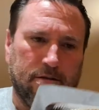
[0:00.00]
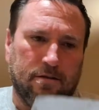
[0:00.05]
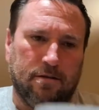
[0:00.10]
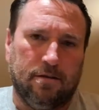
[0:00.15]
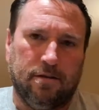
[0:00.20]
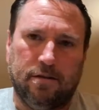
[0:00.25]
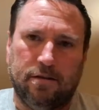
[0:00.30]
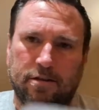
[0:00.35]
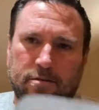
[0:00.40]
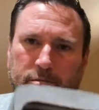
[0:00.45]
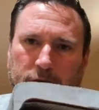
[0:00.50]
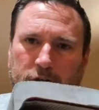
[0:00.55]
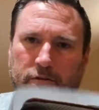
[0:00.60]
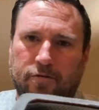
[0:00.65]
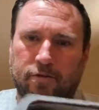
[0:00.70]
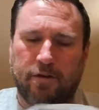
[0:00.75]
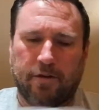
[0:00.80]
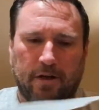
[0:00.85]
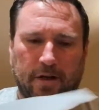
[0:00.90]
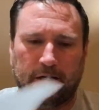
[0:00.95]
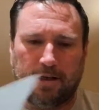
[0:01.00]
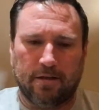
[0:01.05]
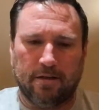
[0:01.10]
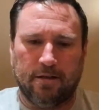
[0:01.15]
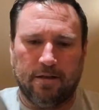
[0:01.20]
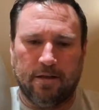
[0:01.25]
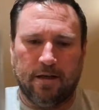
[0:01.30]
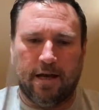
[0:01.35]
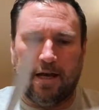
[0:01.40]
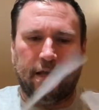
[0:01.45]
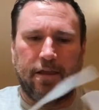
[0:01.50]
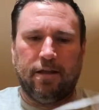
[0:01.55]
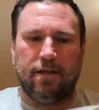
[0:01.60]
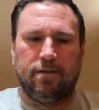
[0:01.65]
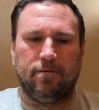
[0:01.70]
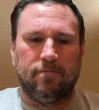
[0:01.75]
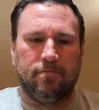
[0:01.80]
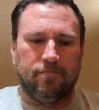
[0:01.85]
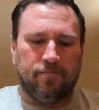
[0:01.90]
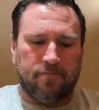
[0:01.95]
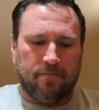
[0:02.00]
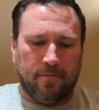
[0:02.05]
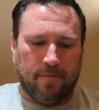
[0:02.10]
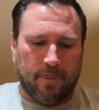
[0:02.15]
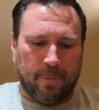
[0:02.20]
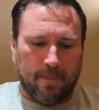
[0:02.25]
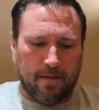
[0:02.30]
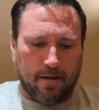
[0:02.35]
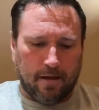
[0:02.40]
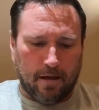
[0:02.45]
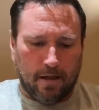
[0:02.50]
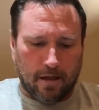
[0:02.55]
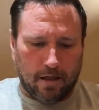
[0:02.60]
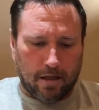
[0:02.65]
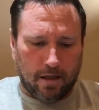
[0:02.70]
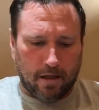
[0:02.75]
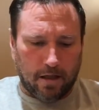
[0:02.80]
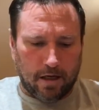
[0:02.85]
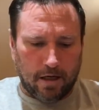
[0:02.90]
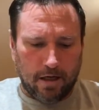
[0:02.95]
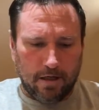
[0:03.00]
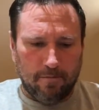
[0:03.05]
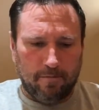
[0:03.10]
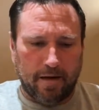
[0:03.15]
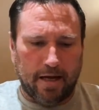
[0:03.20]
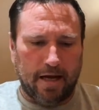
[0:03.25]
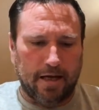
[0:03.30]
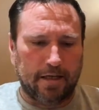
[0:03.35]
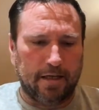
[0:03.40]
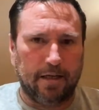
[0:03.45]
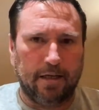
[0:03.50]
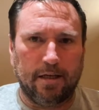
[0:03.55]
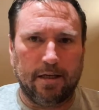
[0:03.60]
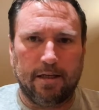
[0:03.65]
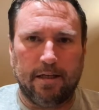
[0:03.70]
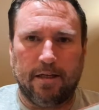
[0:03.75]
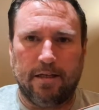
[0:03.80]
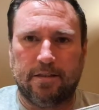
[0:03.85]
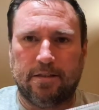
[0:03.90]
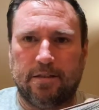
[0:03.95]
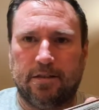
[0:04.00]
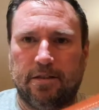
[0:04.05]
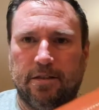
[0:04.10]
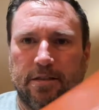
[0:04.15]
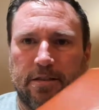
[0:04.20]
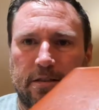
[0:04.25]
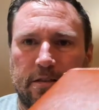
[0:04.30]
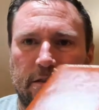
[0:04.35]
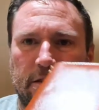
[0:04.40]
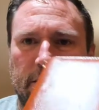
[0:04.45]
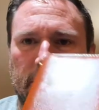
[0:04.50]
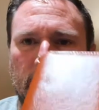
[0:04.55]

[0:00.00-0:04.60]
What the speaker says: in this beautiful thing. And then unpacking it, it's this